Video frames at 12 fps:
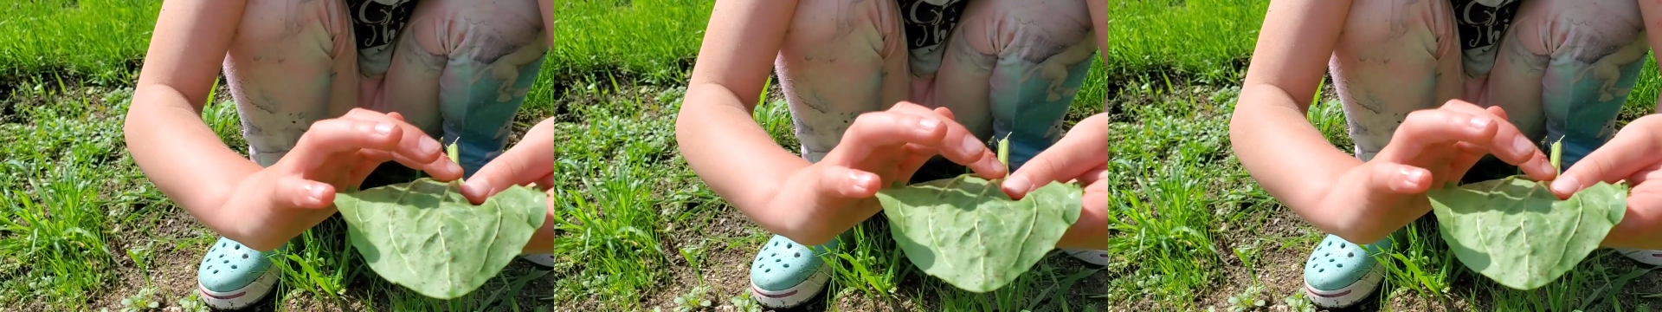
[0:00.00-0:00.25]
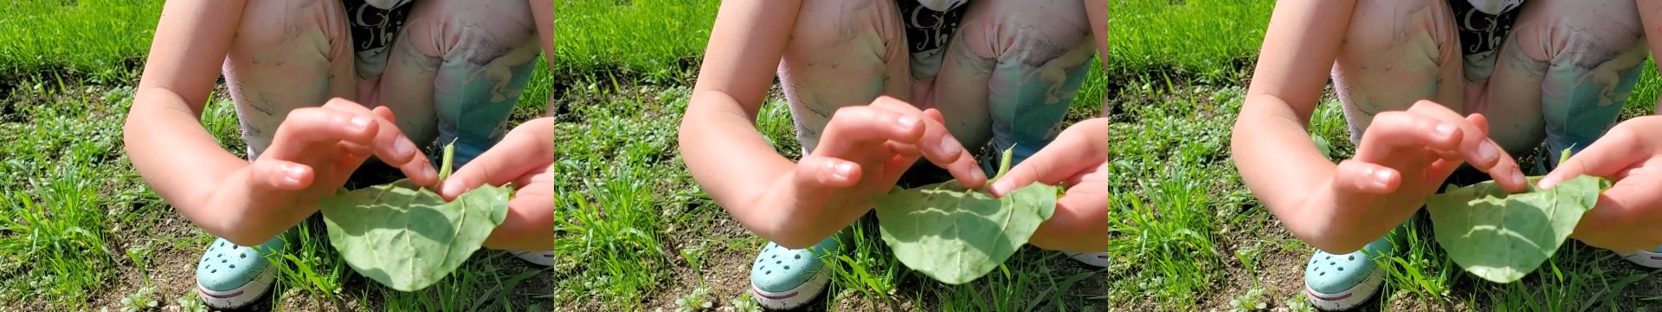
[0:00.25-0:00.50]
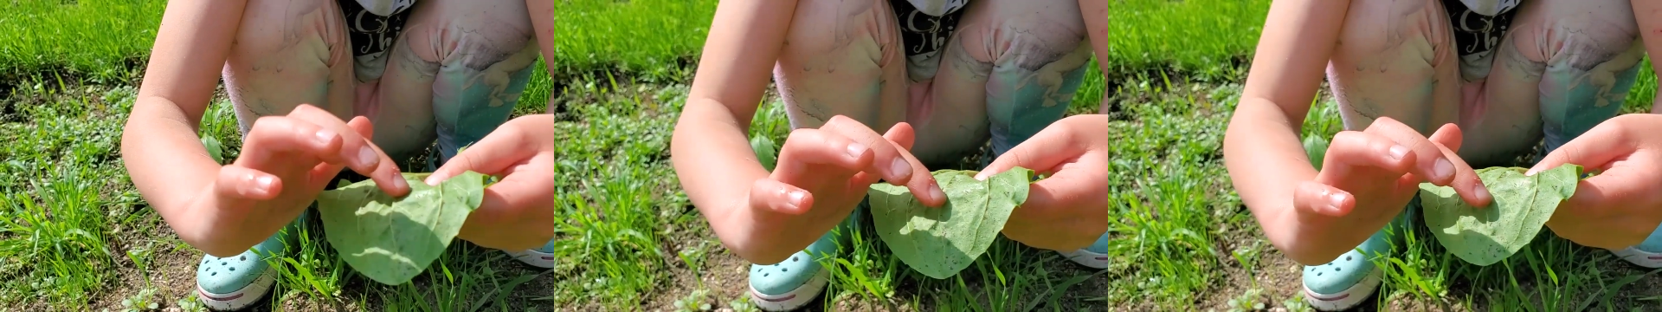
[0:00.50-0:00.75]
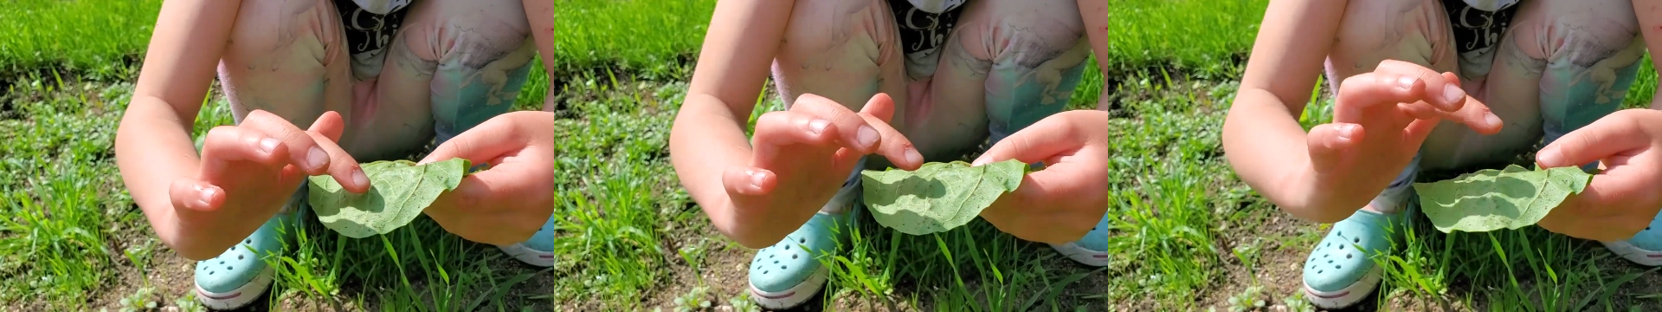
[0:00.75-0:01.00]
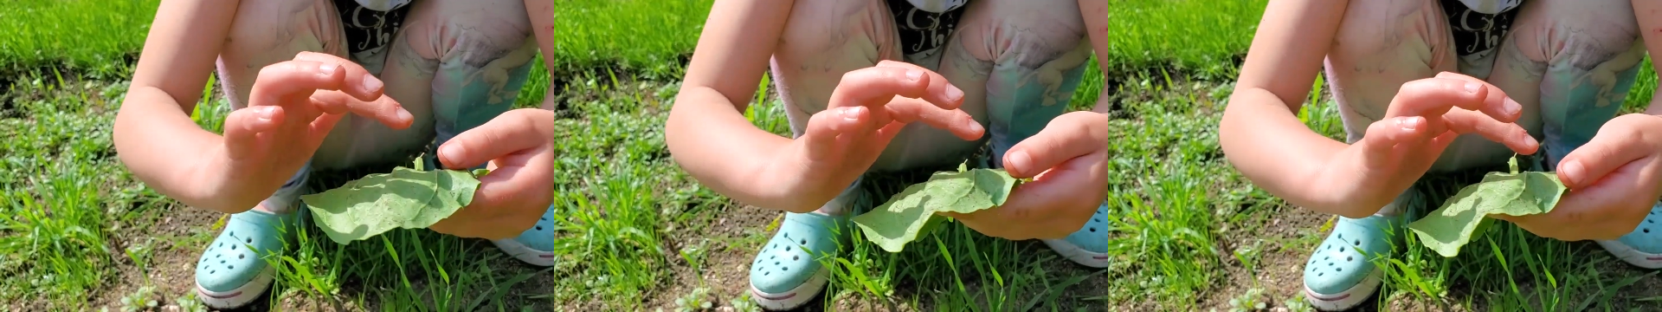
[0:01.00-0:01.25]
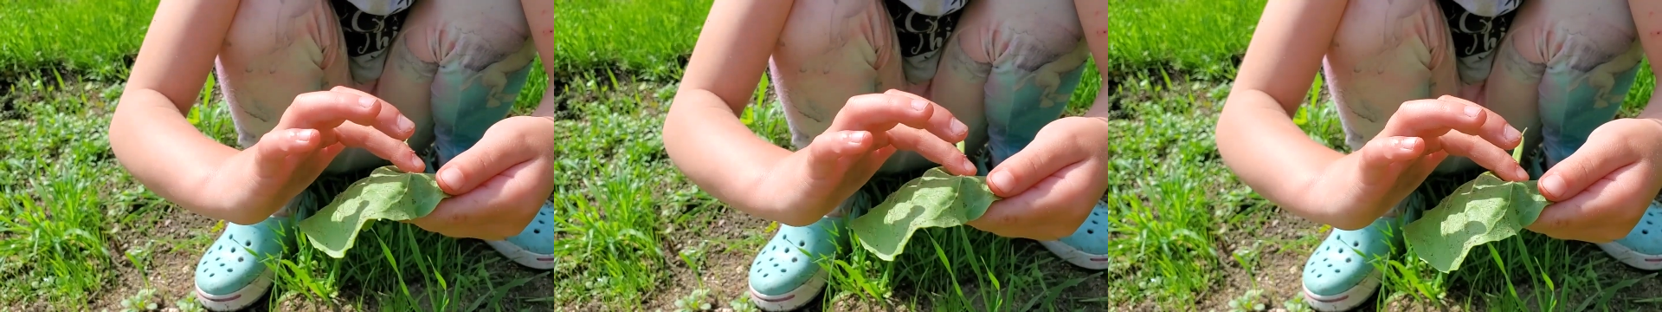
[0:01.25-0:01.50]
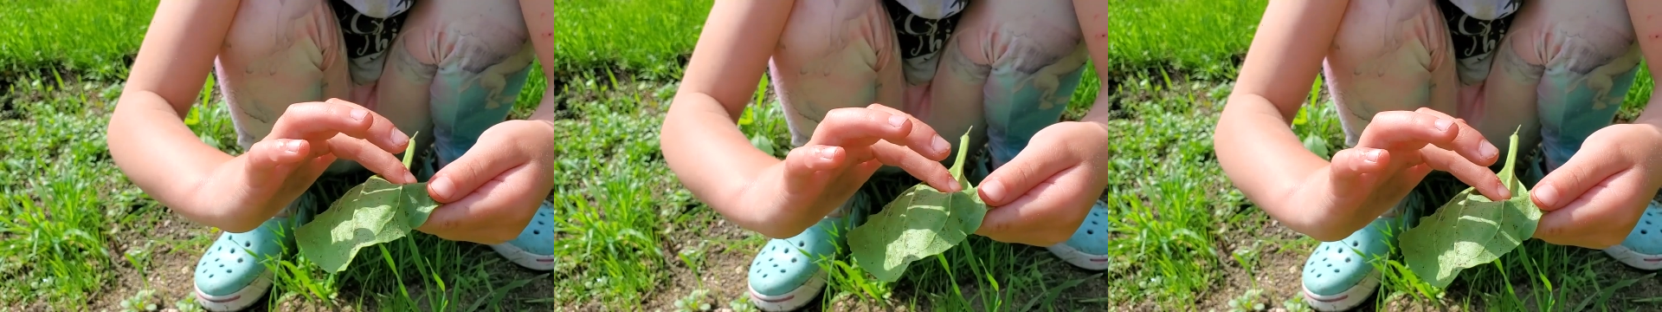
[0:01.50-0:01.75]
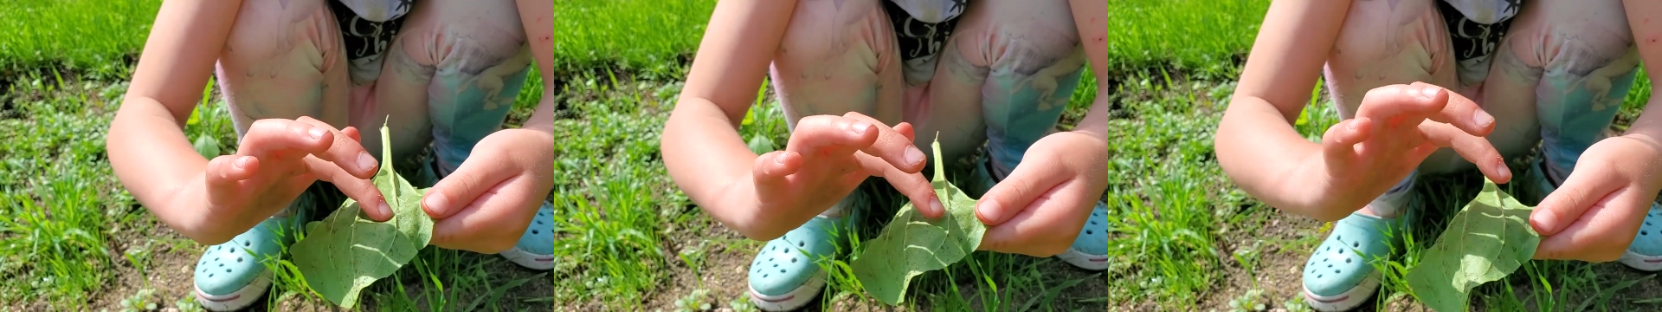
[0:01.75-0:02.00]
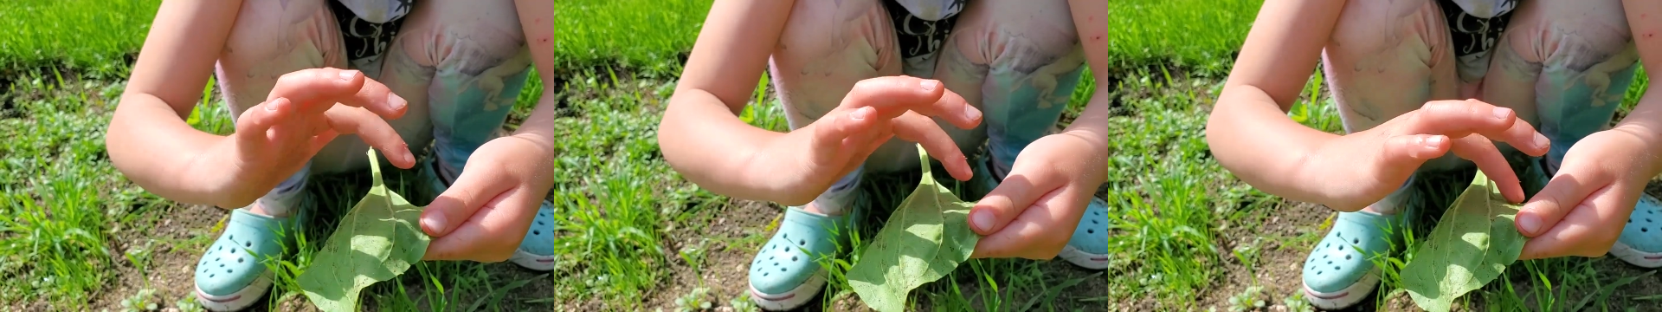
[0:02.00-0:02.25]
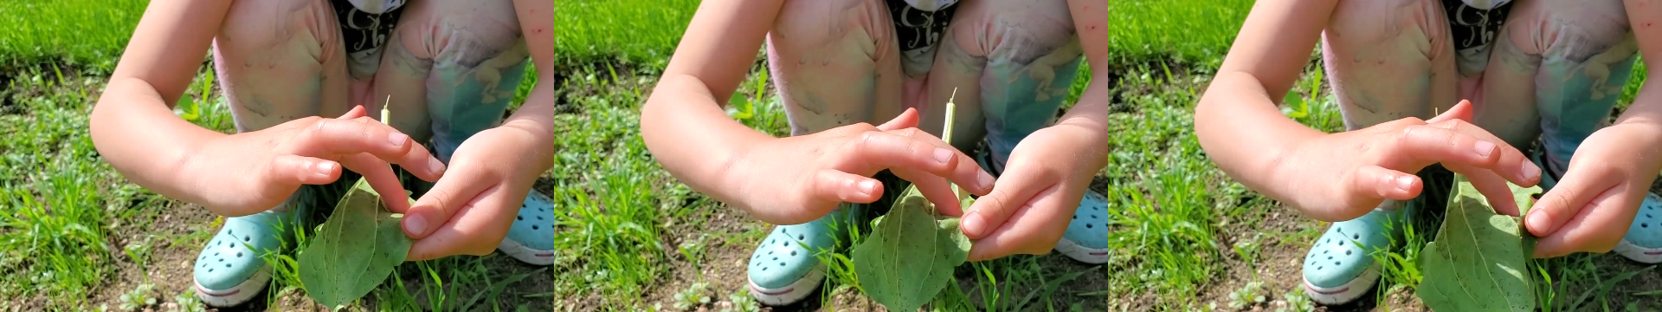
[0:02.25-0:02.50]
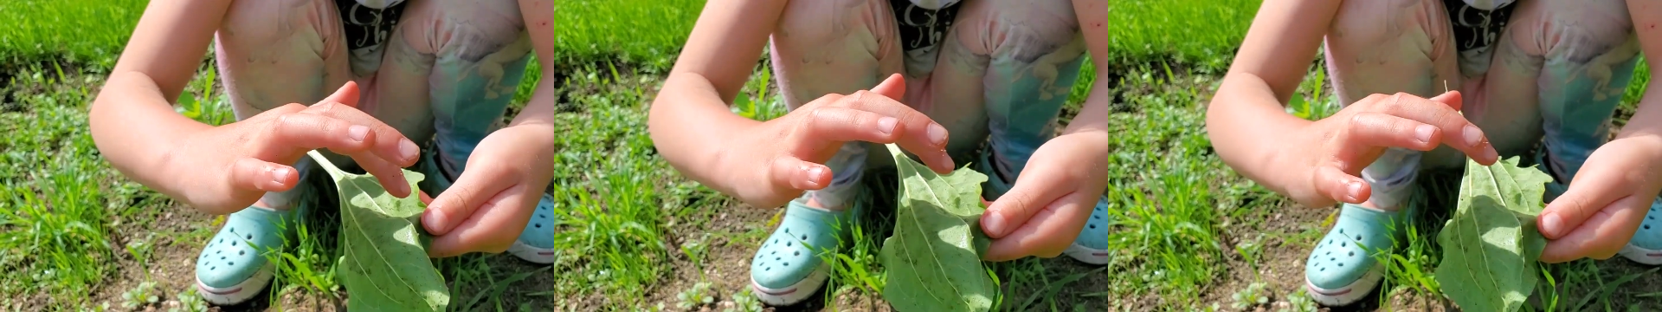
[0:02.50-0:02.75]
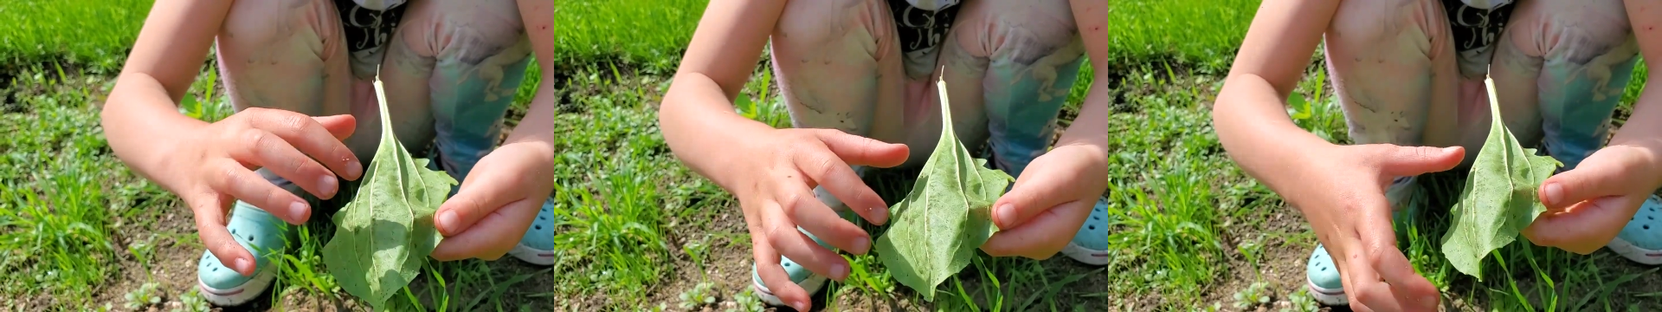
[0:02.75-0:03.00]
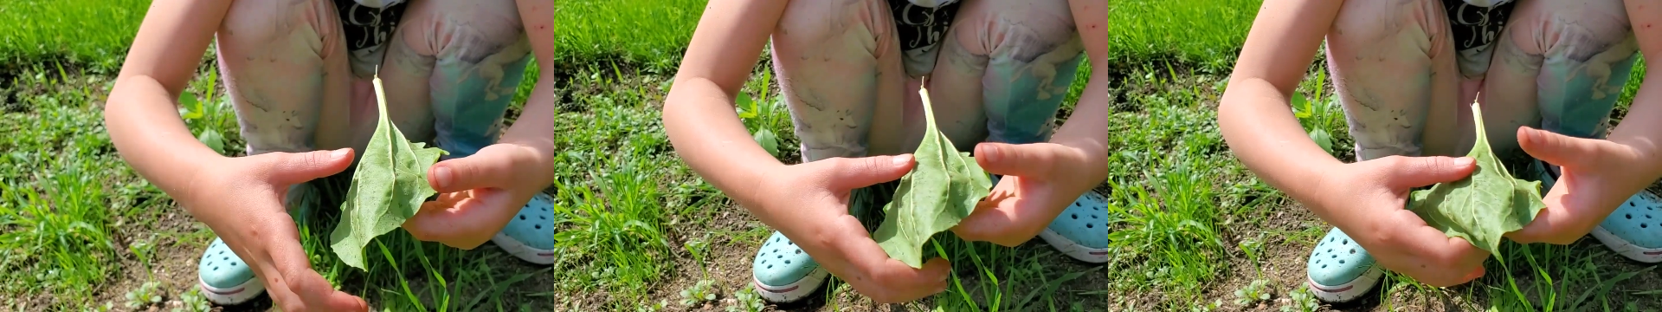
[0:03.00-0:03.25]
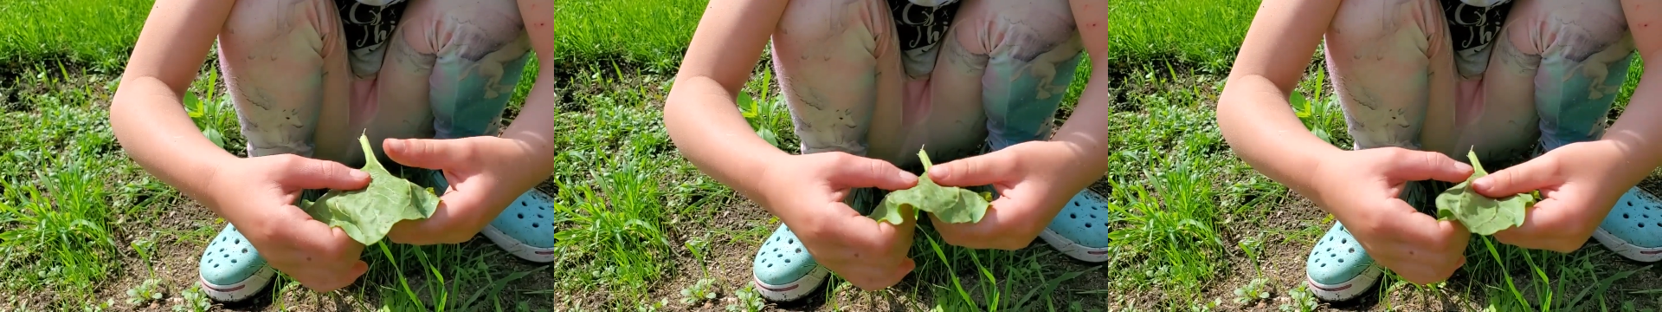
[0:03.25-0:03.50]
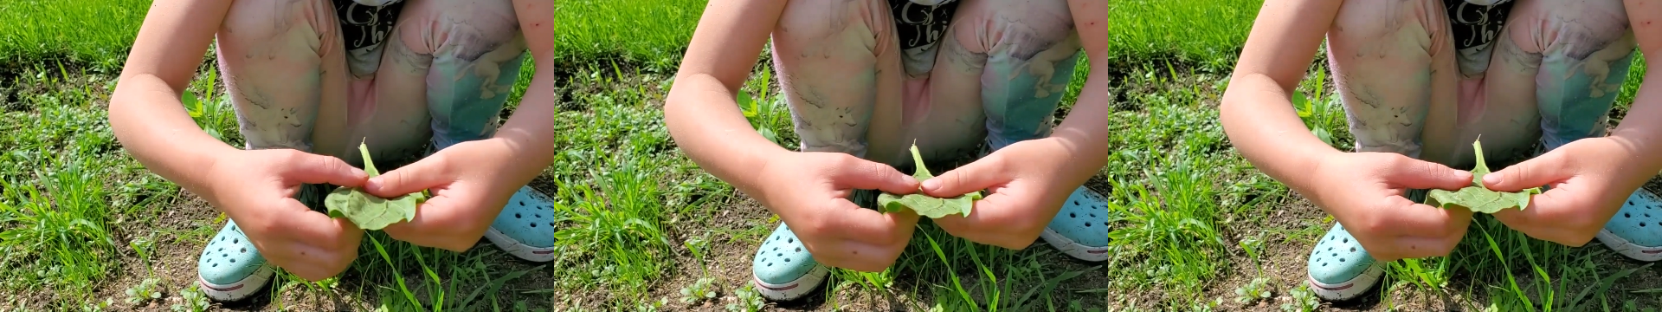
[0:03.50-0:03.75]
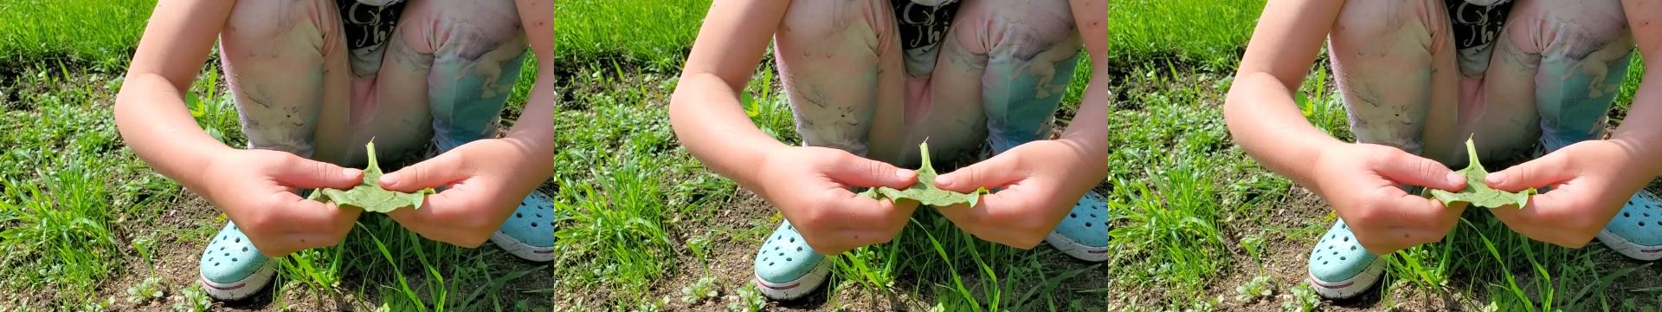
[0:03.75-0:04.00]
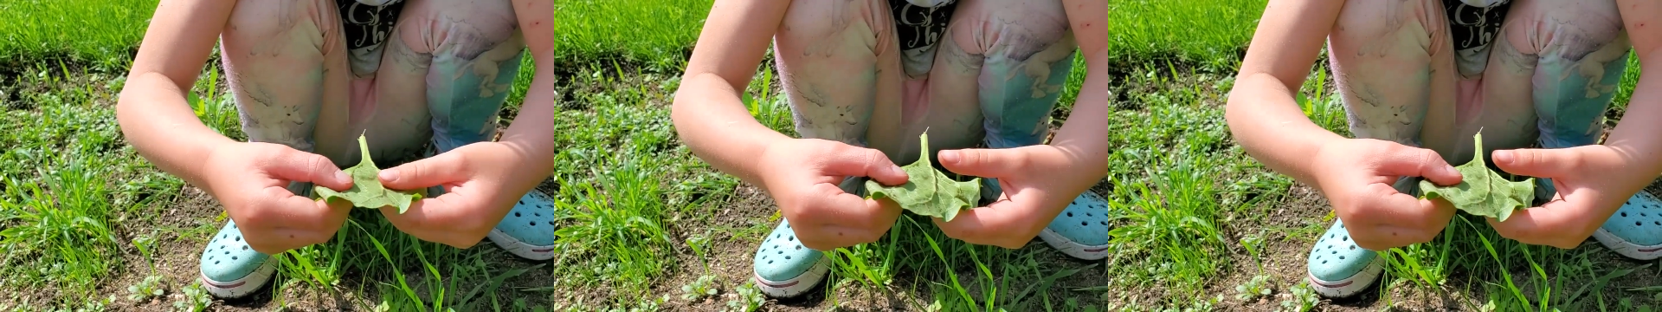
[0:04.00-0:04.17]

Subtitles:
(no speaker visible)